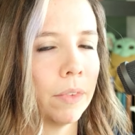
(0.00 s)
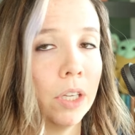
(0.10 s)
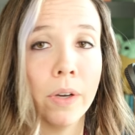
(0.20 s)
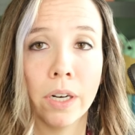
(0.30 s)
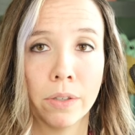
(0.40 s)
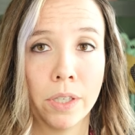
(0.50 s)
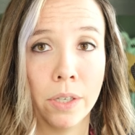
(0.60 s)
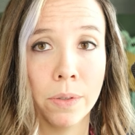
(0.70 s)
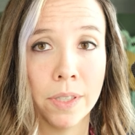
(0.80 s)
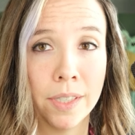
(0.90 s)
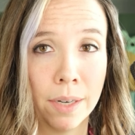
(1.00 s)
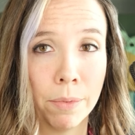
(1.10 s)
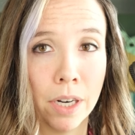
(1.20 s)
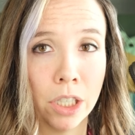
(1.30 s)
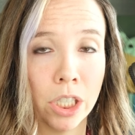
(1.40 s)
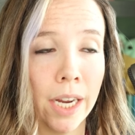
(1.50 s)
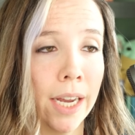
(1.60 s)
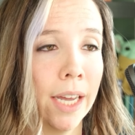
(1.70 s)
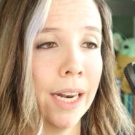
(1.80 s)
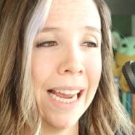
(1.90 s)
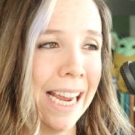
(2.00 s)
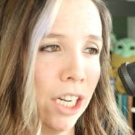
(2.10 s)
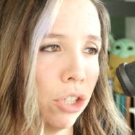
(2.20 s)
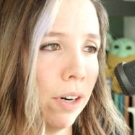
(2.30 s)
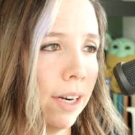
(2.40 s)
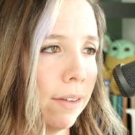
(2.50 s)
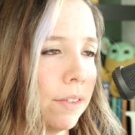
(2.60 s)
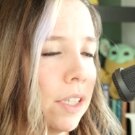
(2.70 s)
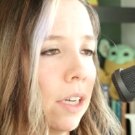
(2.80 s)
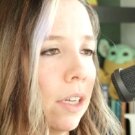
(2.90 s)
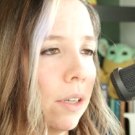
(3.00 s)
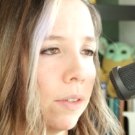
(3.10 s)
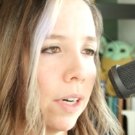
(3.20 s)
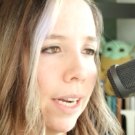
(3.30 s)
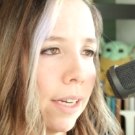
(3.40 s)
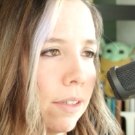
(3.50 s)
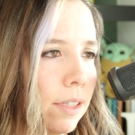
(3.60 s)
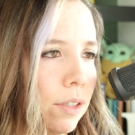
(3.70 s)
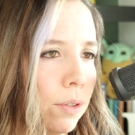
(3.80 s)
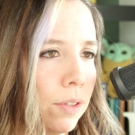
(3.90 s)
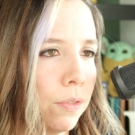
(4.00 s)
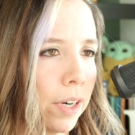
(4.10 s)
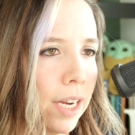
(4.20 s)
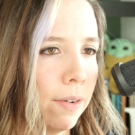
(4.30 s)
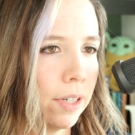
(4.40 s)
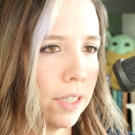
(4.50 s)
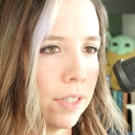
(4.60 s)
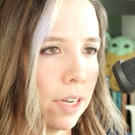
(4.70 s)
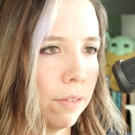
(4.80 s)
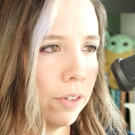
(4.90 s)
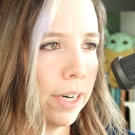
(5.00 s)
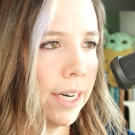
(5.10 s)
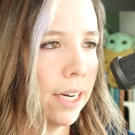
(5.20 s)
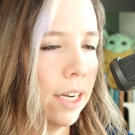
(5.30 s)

You can also use SEMrush and Ahrefs. Those are excellent tools for keyword discovery.